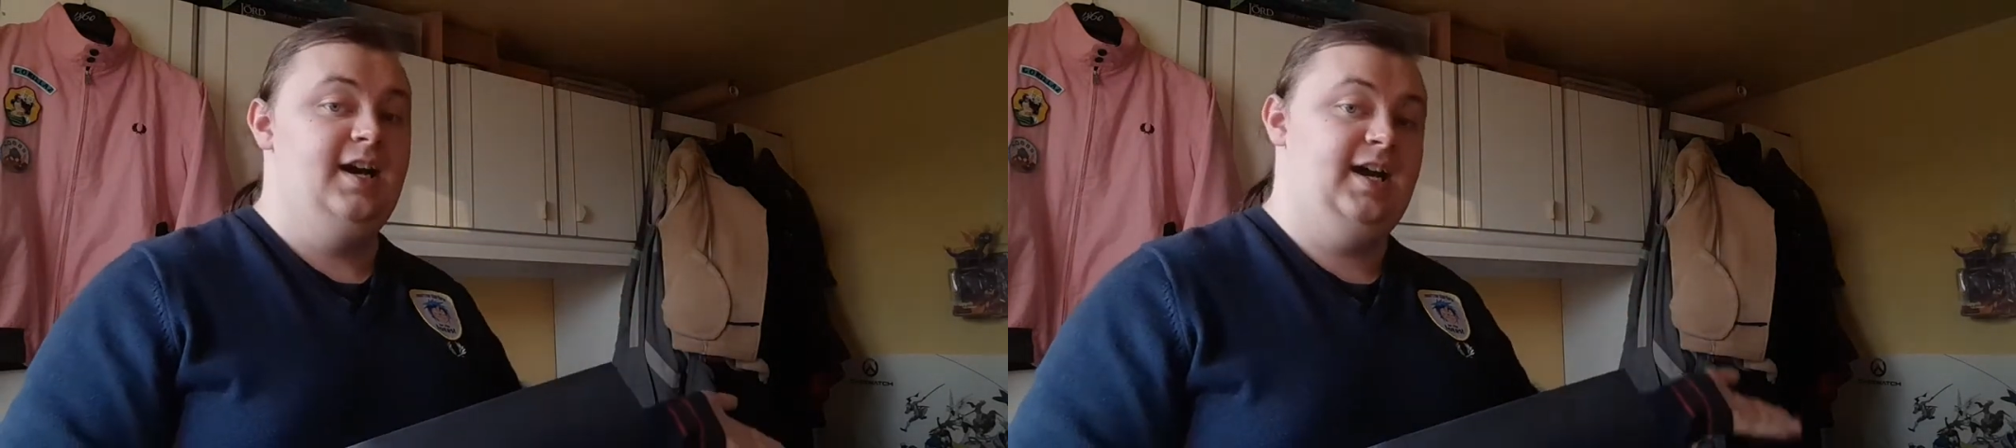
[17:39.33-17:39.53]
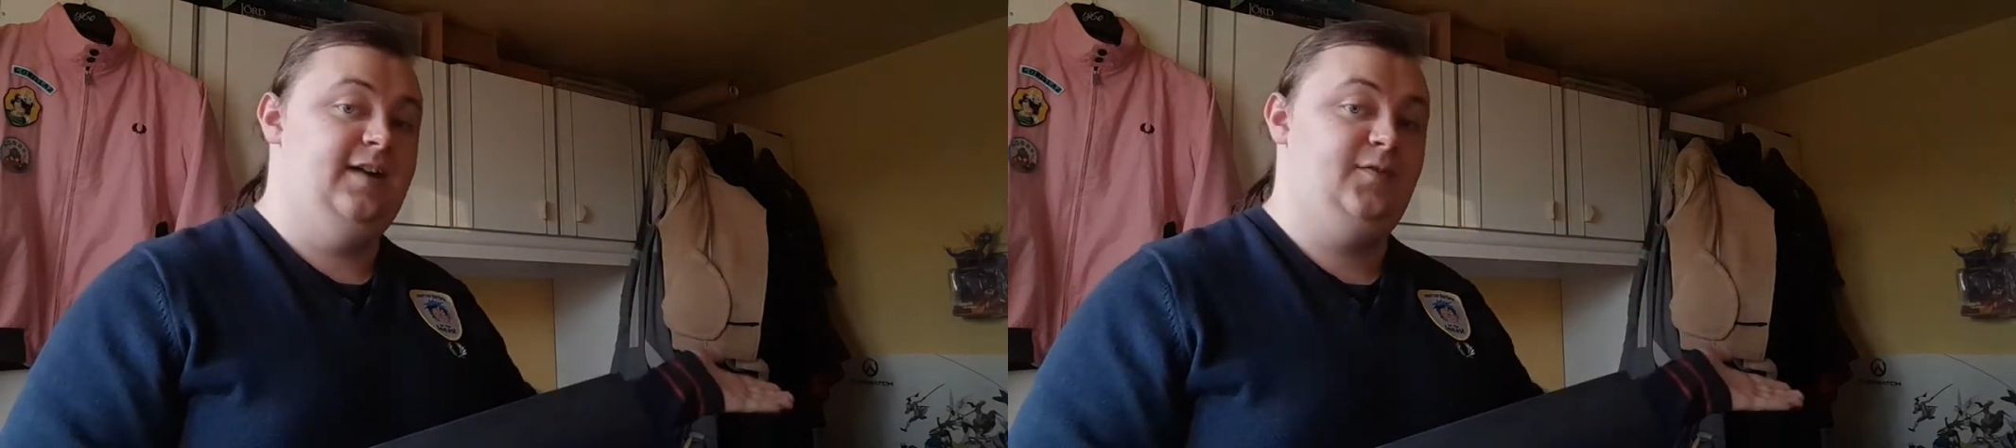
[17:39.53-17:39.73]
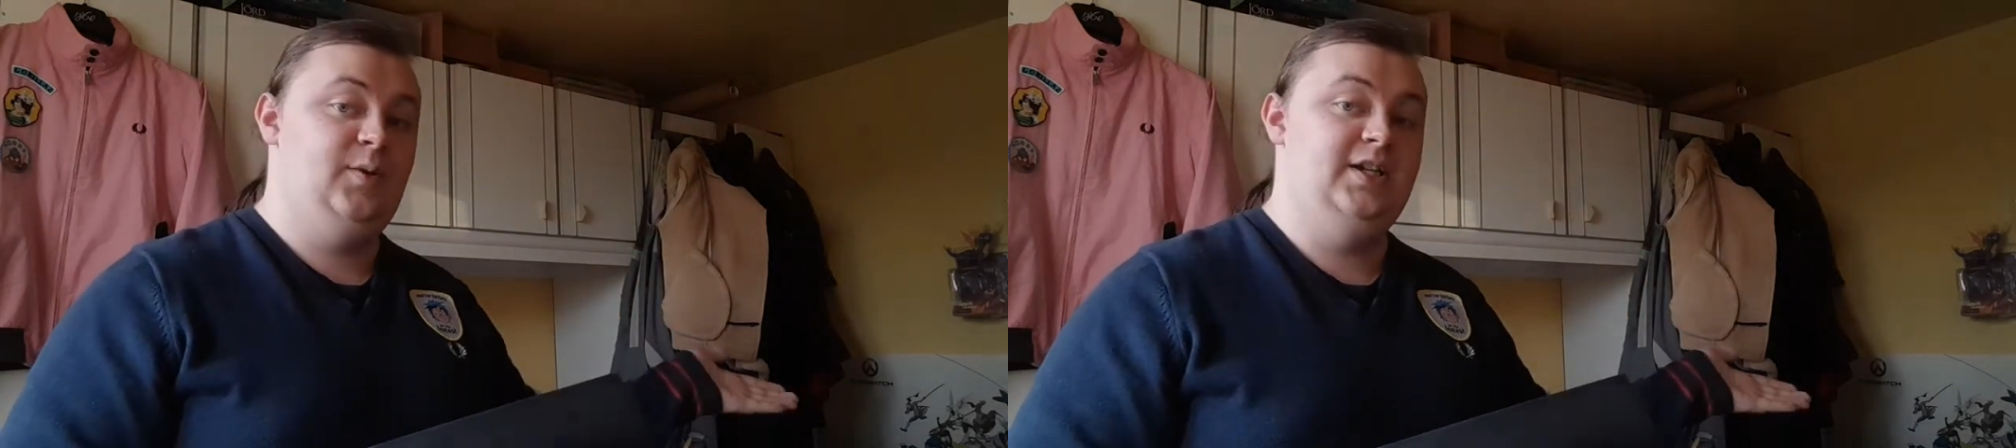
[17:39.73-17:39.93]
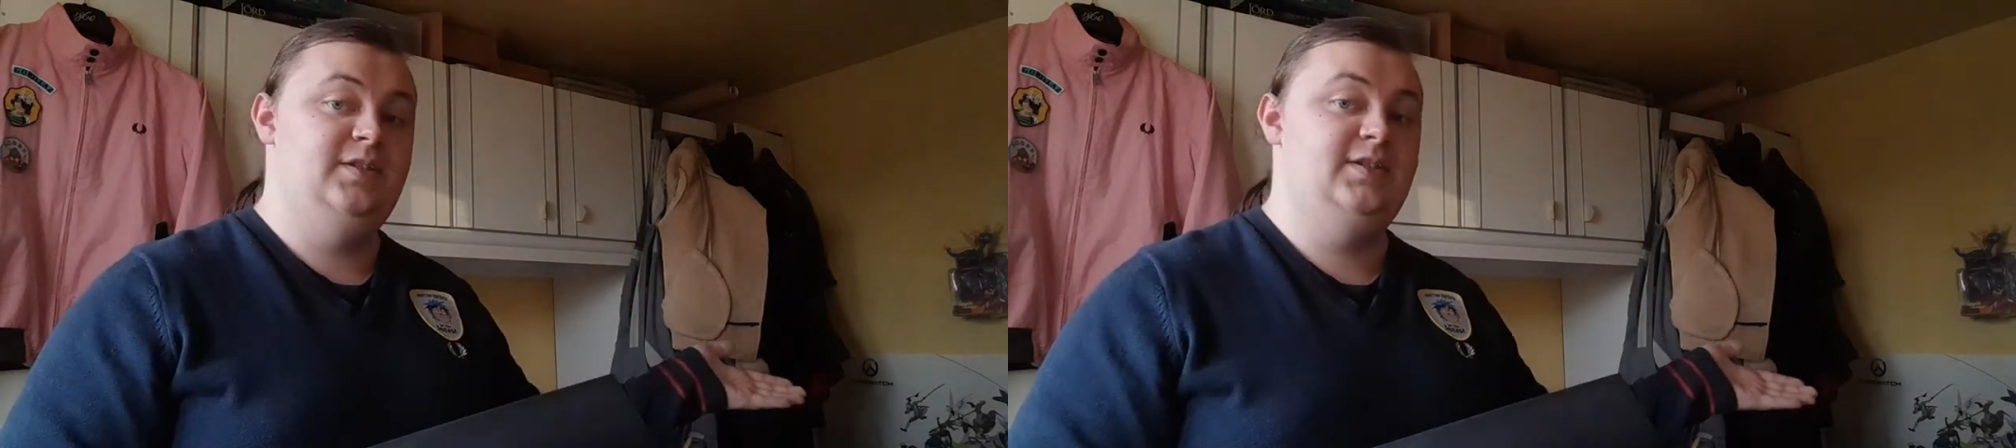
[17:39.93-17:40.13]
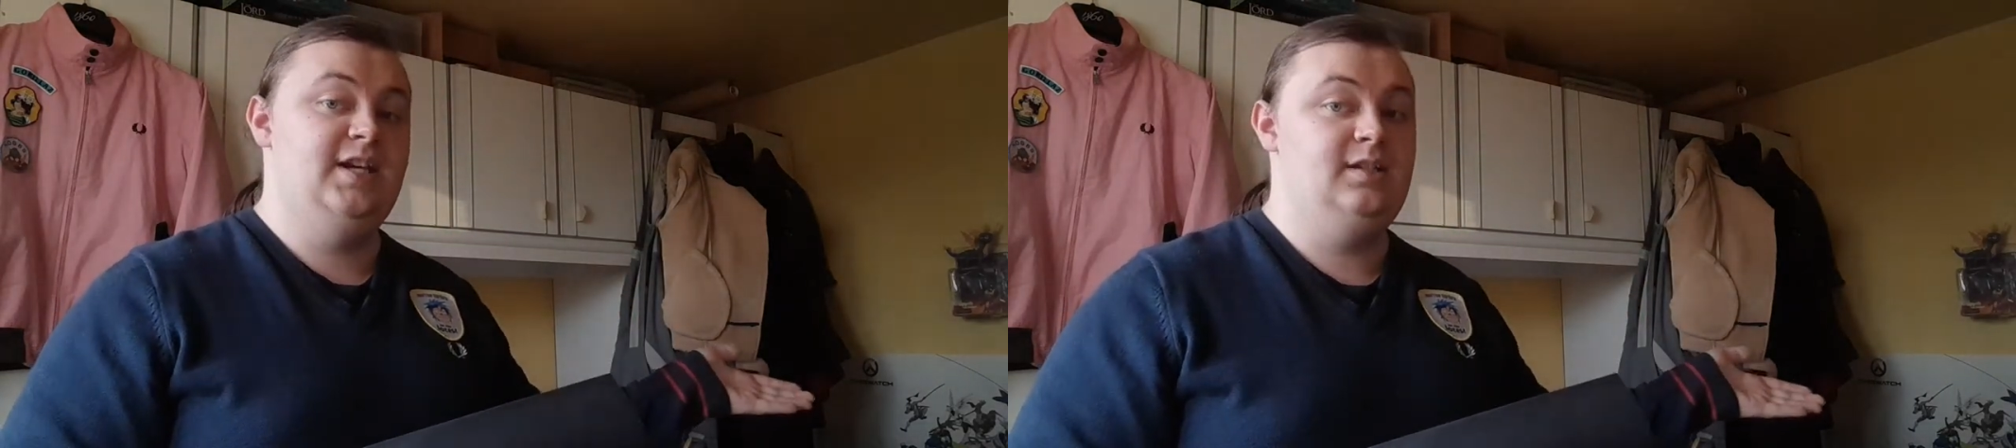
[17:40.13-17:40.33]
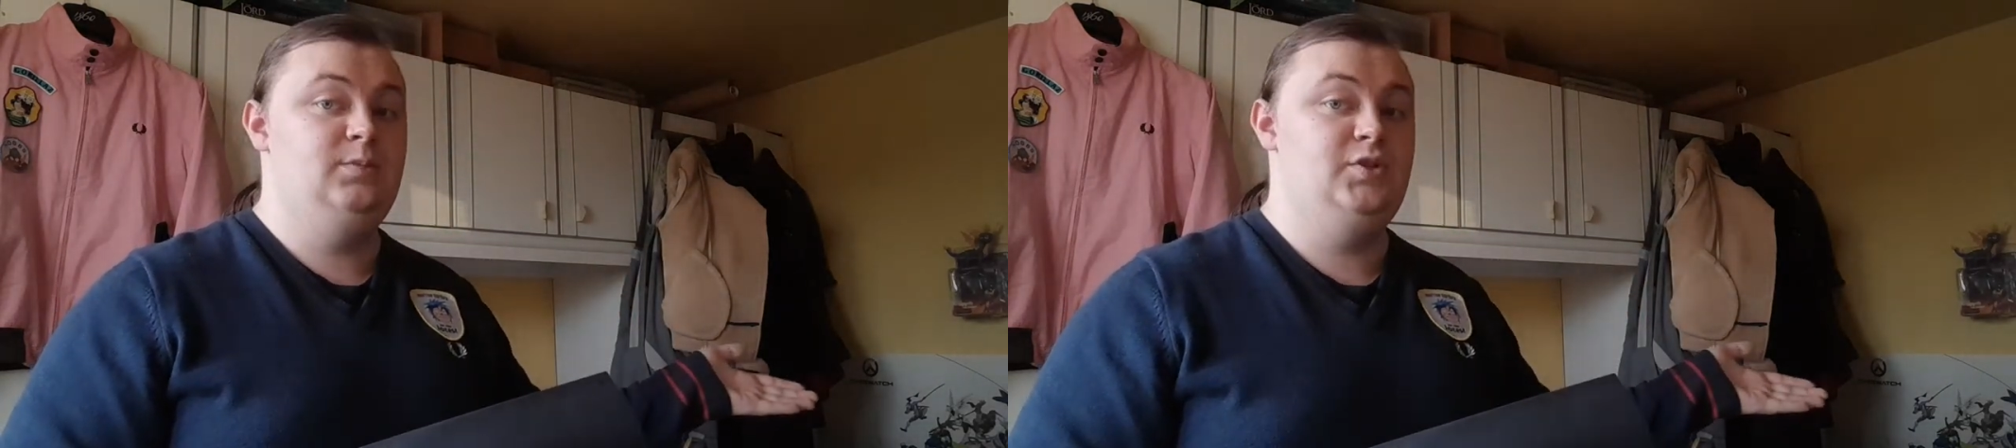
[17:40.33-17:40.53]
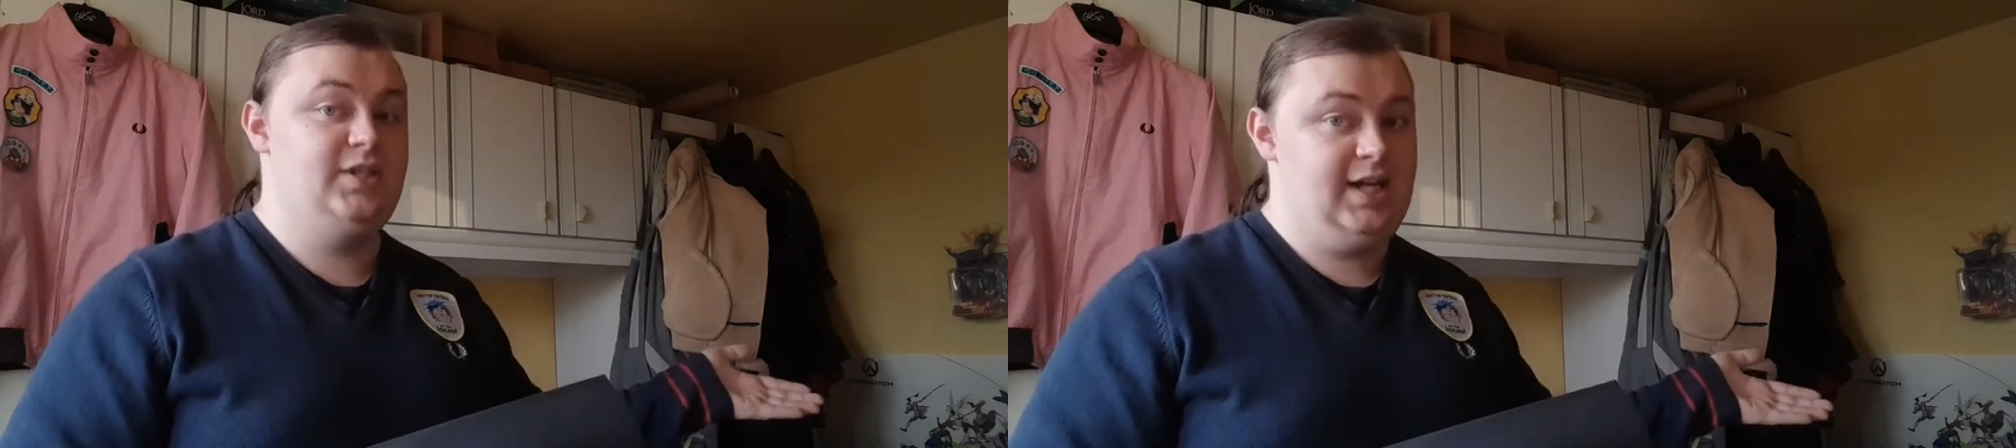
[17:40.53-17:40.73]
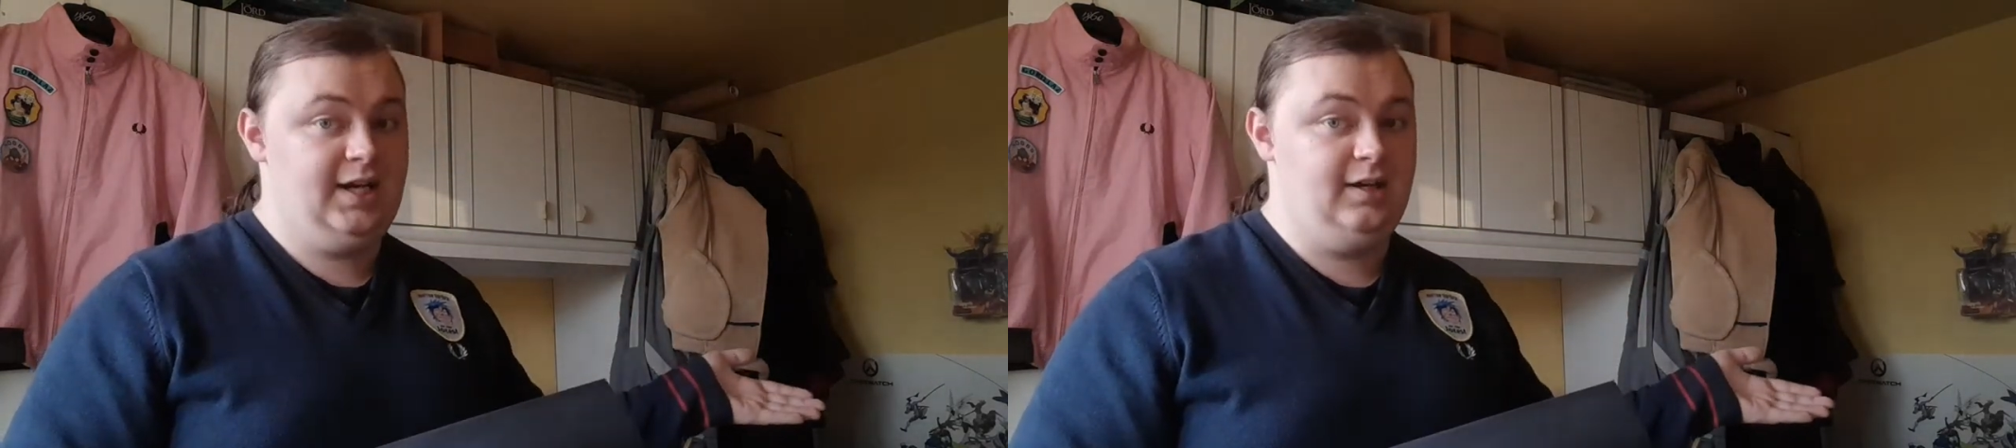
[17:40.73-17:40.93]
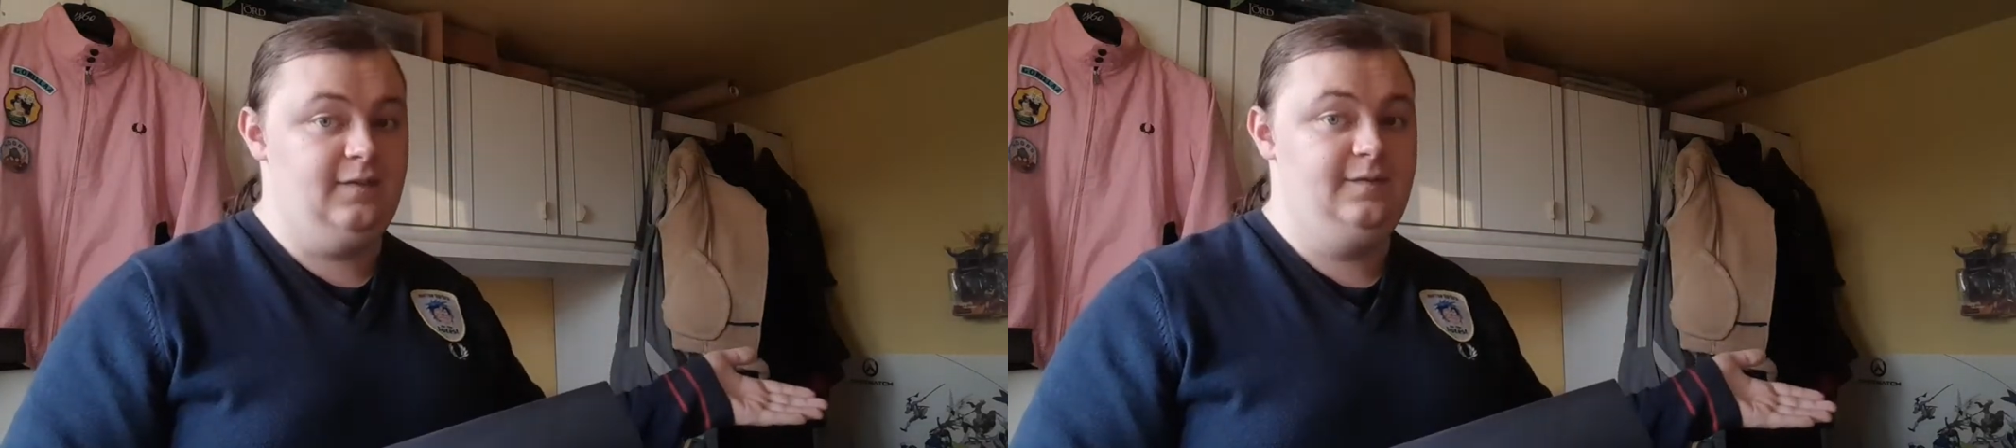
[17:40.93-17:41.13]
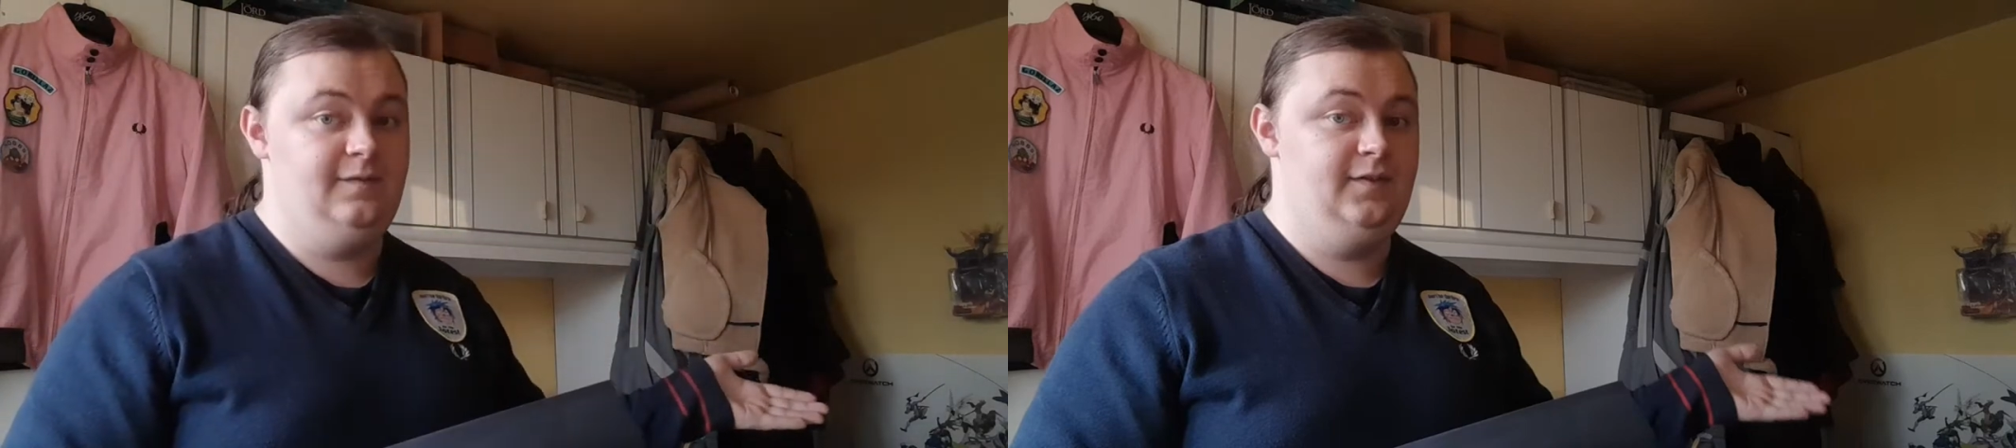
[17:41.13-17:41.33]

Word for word: I have quite a sizable stack of